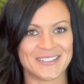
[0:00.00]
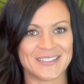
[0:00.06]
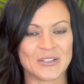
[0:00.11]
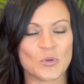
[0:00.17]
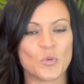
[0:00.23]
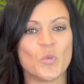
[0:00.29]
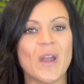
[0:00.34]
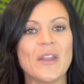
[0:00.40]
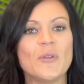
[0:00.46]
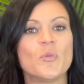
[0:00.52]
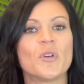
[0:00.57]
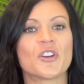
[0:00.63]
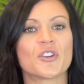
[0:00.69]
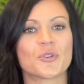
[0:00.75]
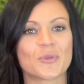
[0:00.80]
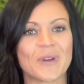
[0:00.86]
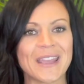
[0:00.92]
When
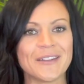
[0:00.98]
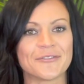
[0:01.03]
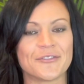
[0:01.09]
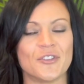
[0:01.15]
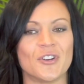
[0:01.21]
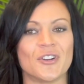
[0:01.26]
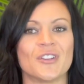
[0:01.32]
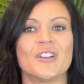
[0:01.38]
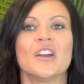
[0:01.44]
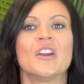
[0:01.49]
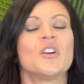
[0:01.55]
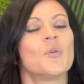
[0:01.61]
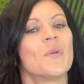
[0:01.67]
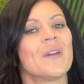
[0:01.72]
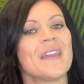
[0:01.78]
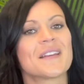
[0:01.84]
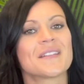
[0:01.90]
we're grateful,
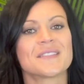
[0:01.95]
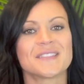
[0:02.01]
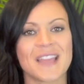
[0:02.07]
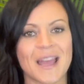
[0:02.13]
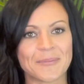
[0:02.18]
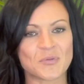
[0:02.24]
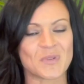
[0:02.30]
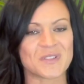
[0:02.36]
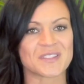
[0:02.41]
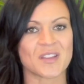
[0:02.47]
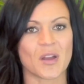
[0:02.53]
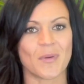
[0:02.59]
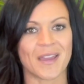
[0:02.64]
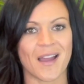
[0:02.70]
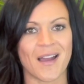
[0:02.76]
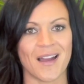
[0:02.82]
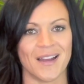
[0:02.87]
we accept what's
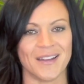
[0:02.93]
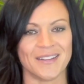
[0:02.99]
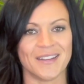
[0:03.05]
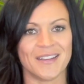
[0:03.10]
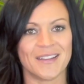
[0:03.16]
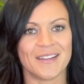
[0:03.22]
going on.